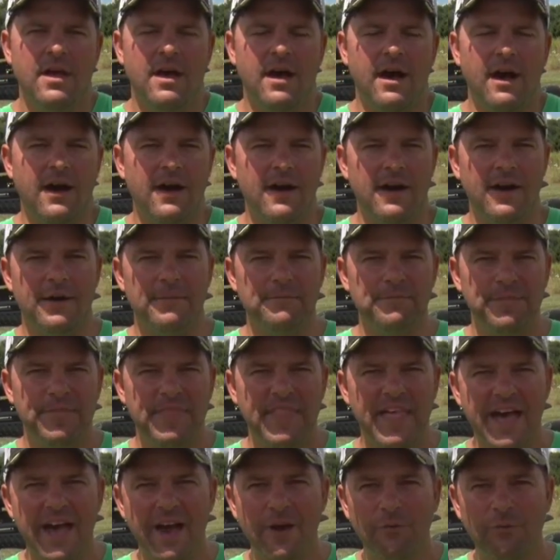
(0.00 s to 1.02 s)

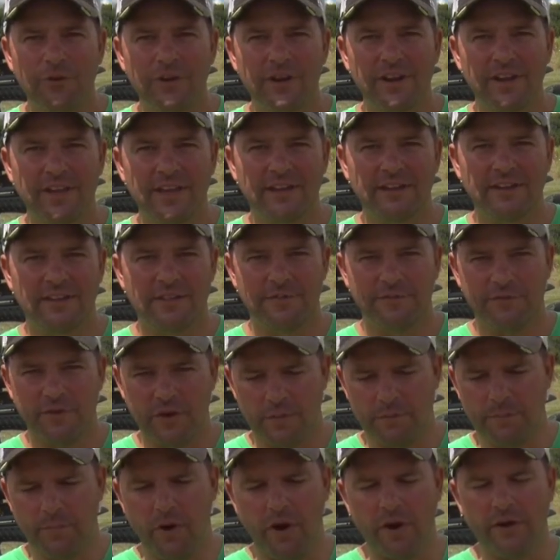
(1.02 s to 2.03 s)
Now we're going to get to the
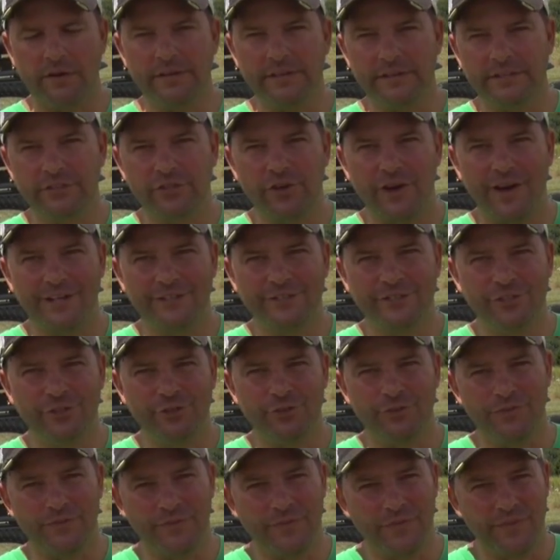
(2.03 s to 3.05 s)
fun part and try
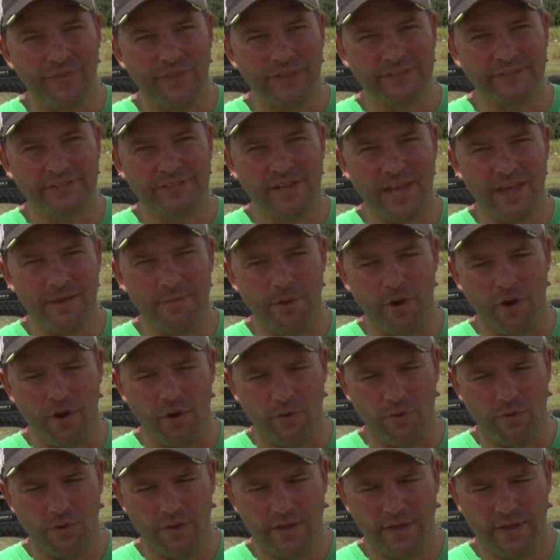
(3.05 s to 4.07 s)
shooting the
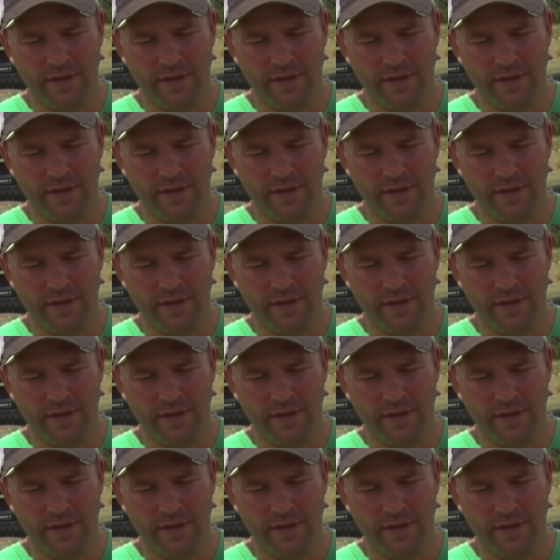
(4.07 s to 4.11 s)
Sabo.